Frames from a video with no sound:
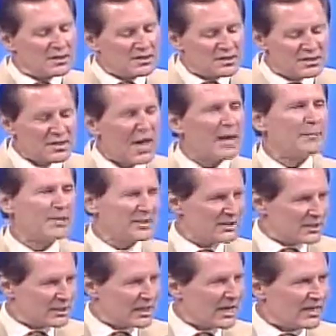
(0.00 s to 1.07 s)
stymies
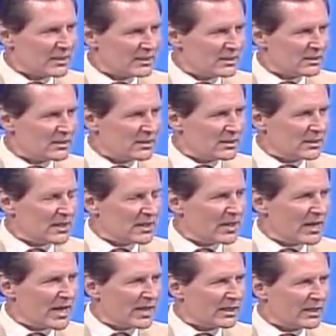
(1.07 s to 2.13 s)
the light,
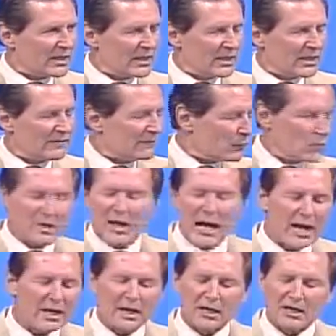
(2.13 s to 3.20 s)
that if we're
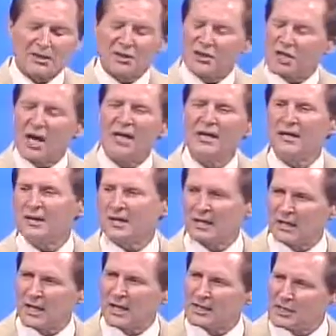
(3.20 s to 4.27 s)
not shining that
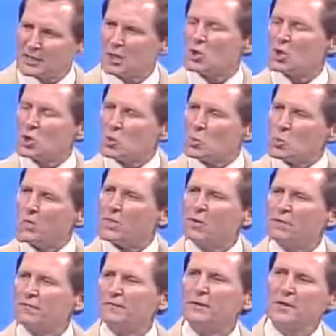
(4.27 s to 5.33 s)
light, we
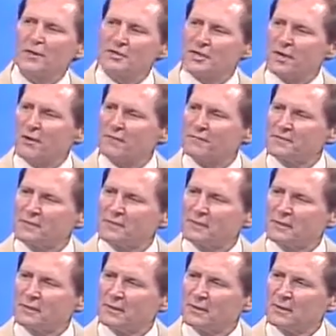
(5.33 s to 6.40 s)
don't feel ourselves.
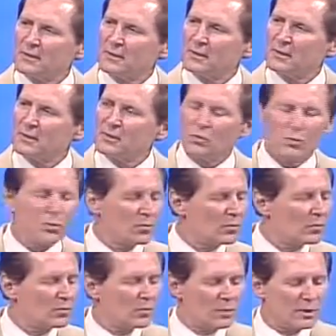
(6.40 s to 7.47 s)

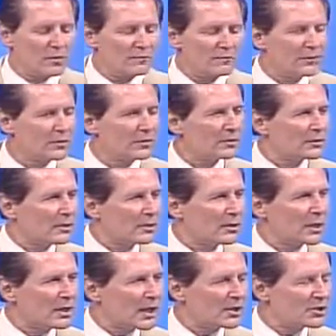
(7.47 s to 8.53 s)
We don't feel
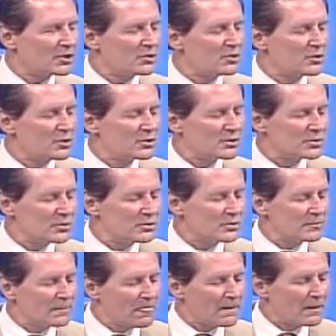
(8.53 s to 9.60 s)
attuned to
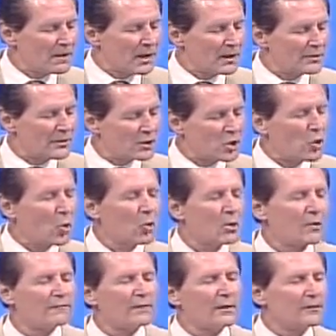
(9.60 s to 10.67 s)
the
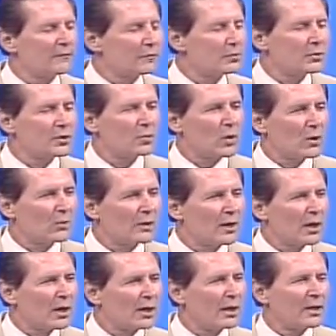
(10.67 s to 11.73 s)
core of who and what we
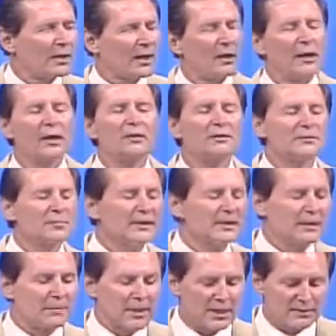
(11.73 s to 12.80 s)
are and are held to be
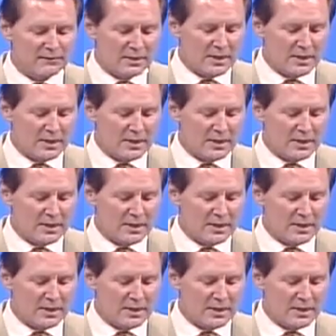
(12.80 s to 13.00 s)
in the mind of